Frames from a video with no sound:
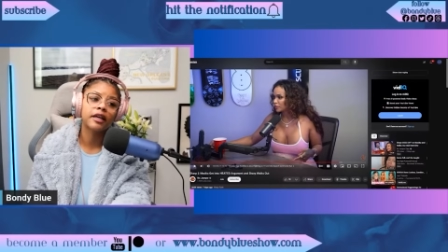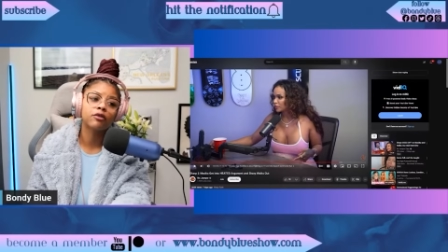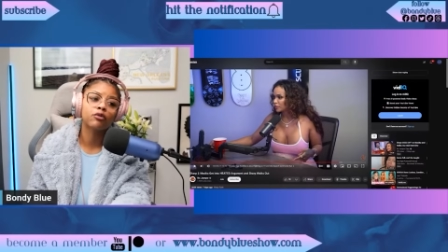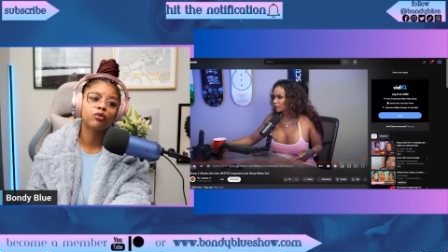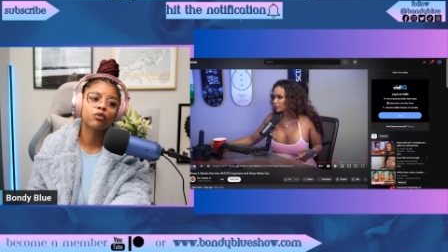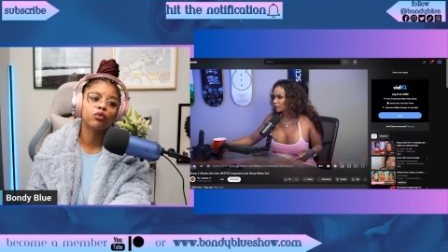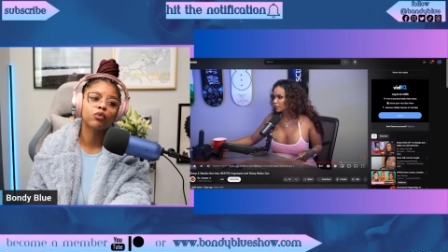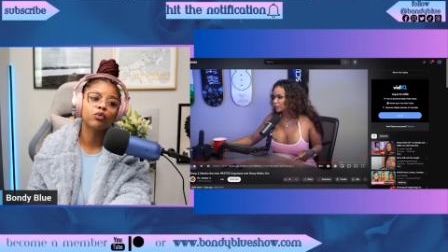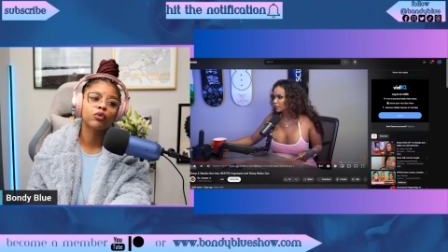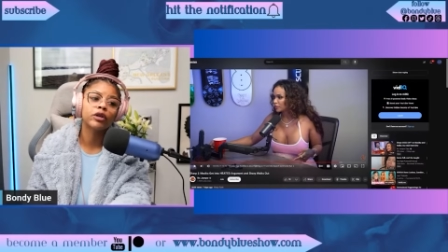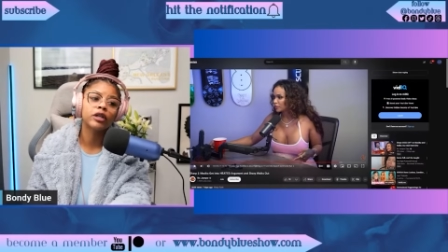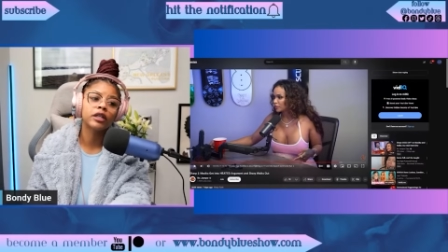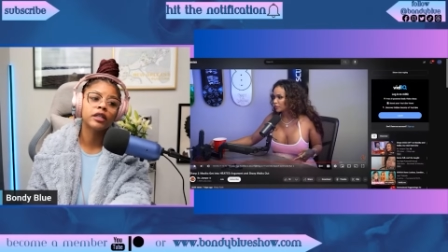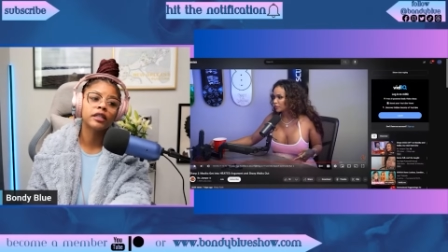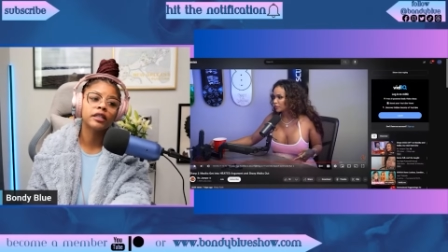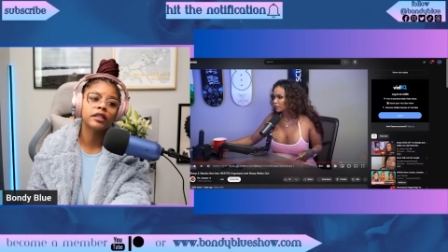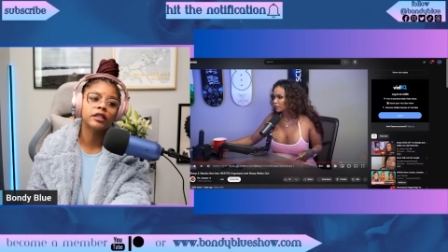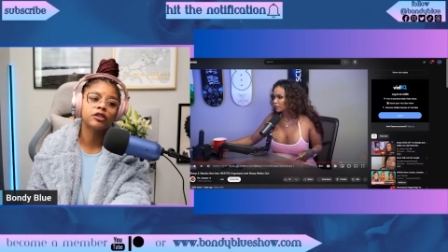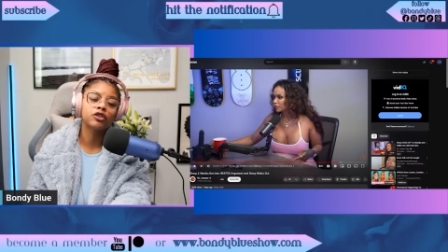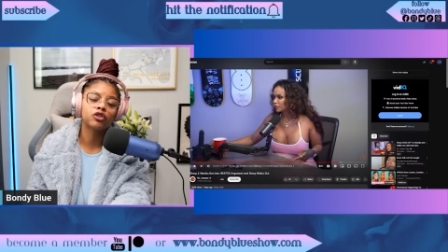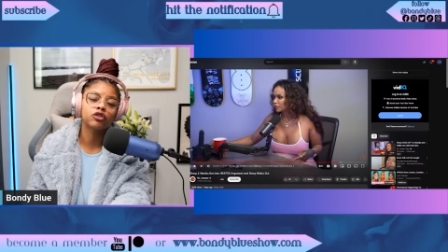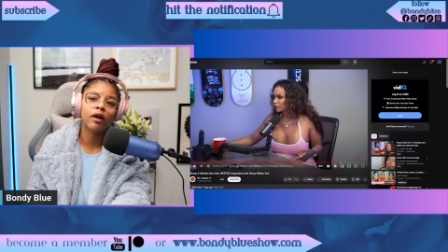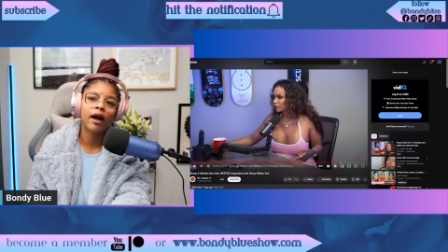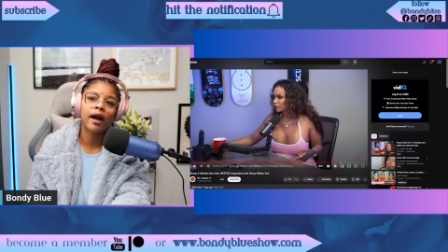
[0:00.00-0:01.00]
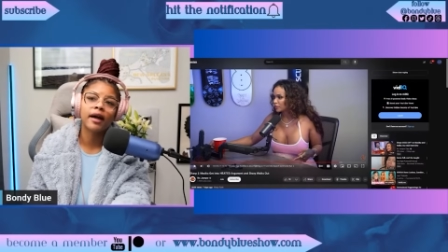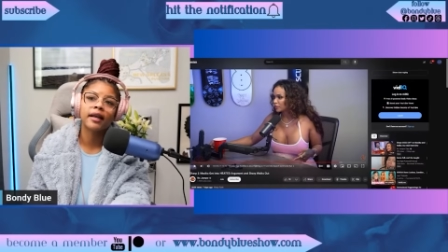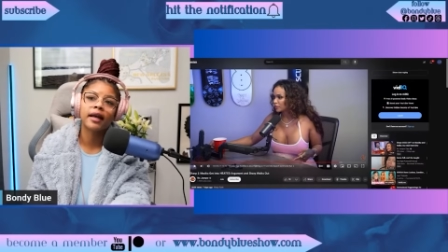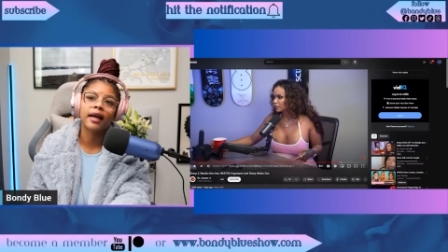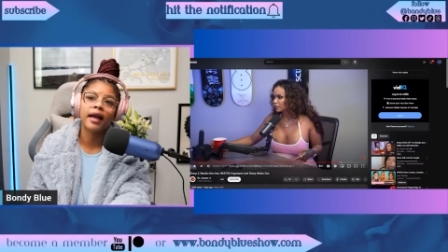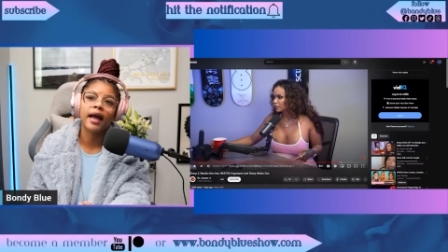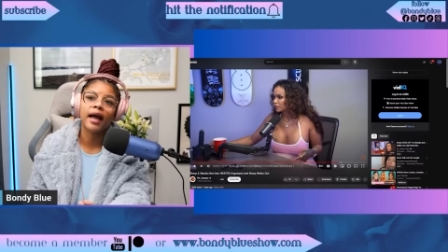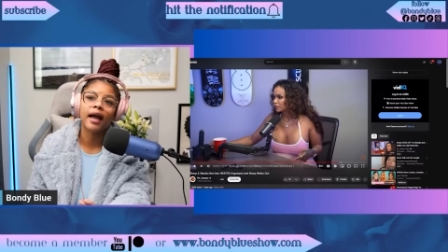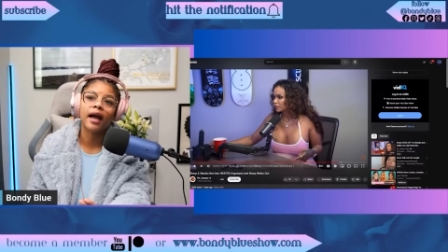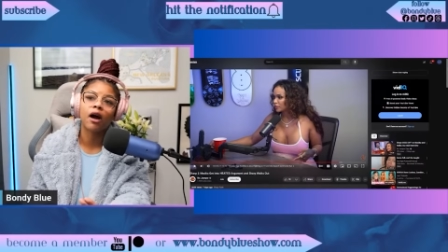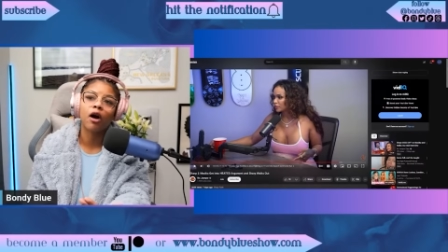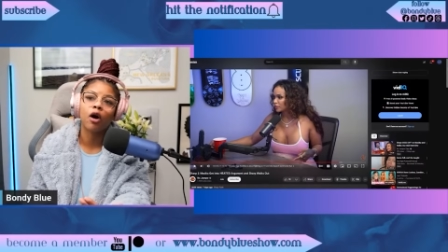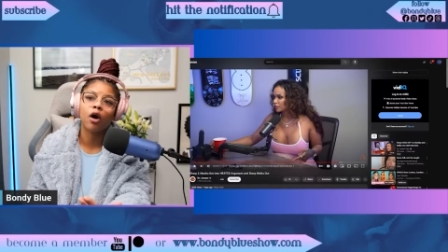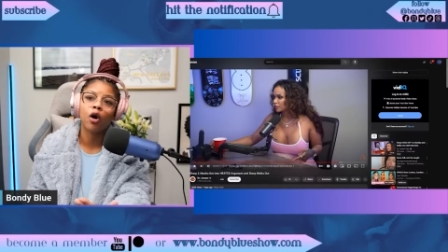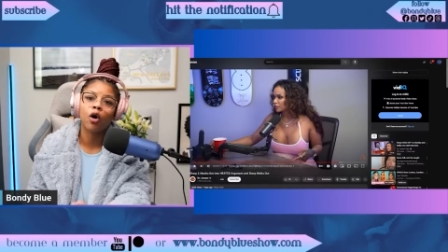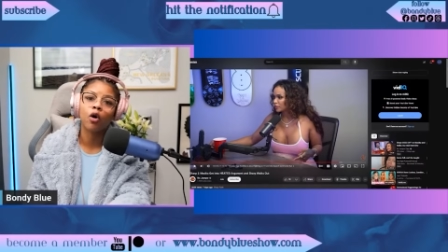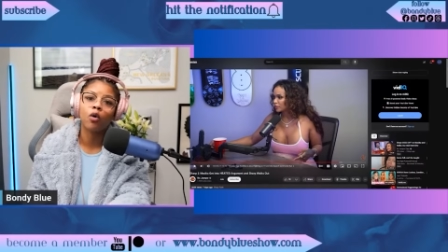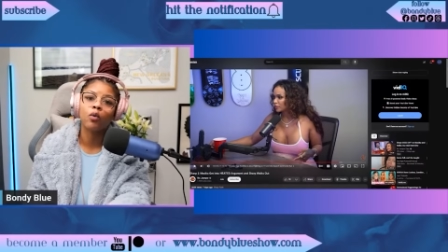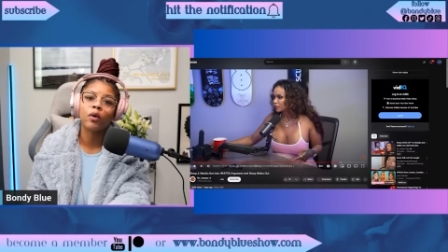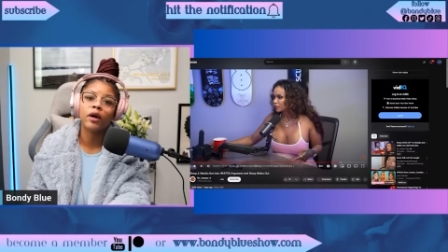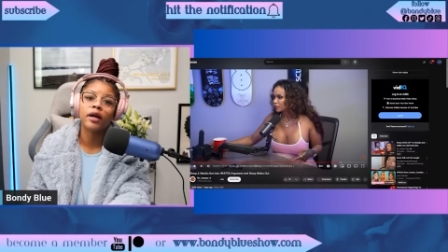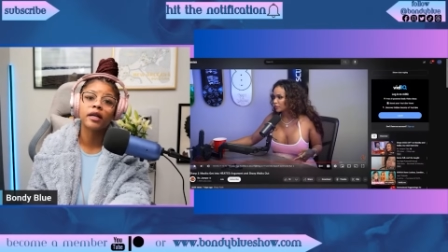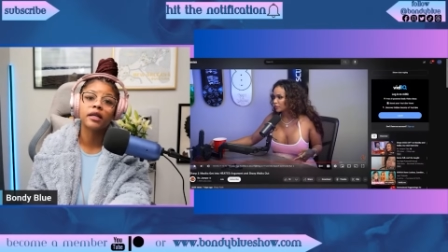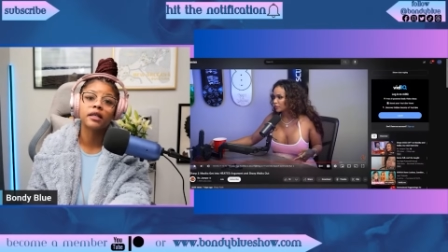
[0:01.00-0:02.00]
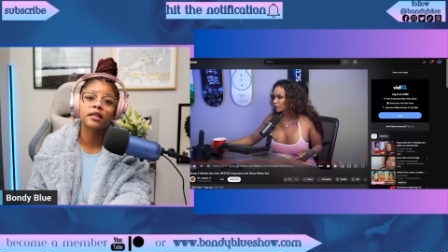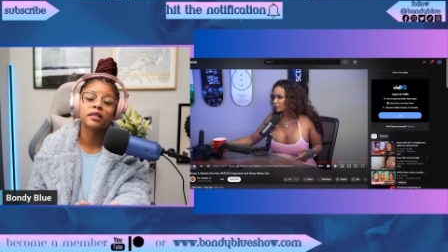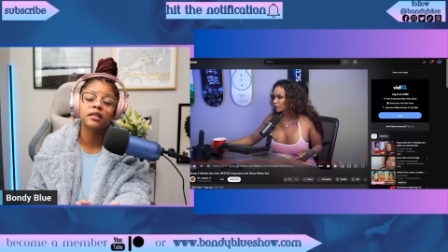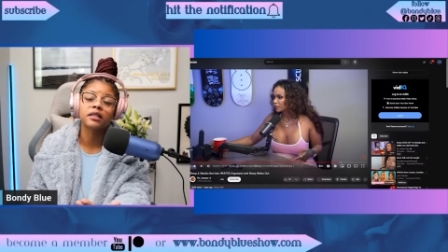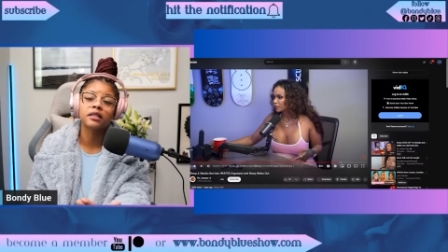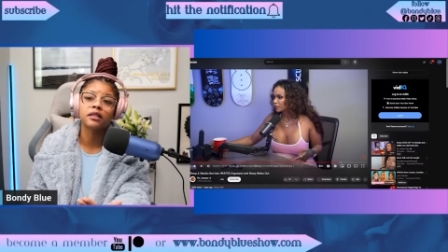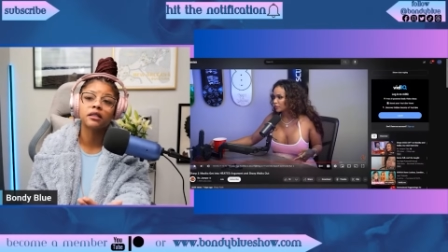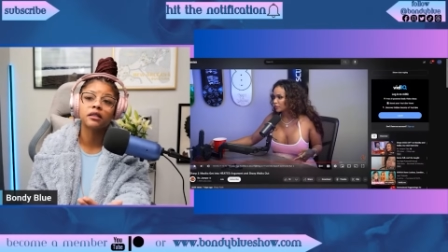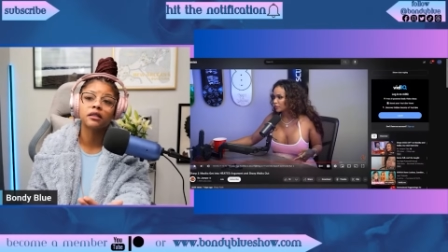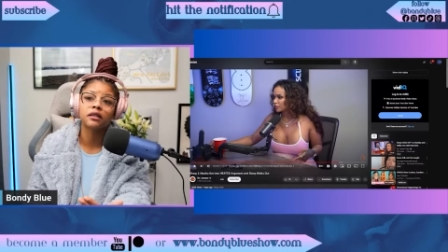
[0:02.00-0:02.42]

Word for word: really try to always